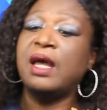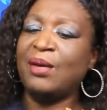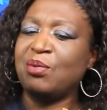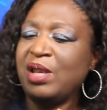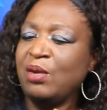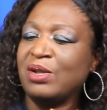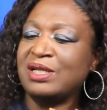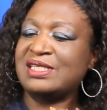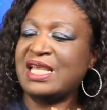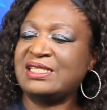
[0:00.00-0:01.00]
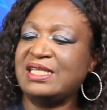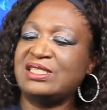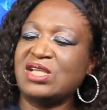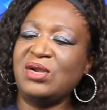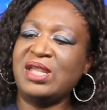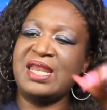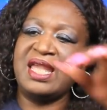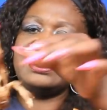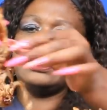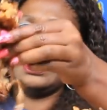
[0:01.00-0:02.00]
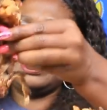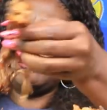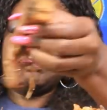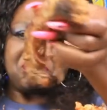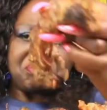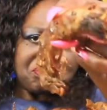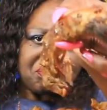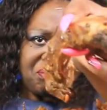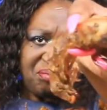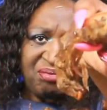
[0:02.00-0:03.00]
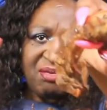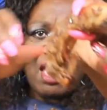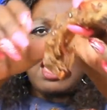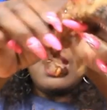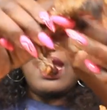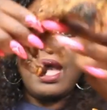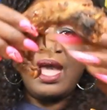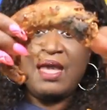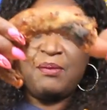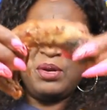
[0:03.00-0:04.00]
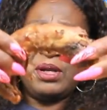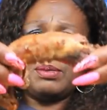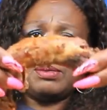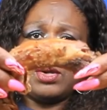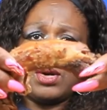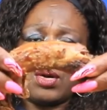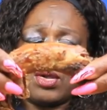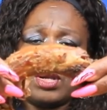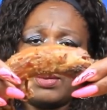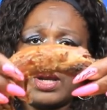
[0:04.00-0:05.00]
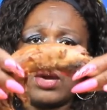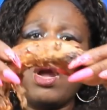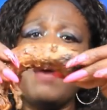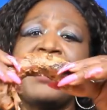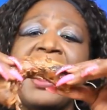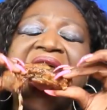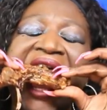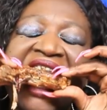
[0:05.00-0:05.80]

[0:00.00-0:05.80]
I really want to taste these turkey necks. See? I had put them, you know, cooked them in the crock pot.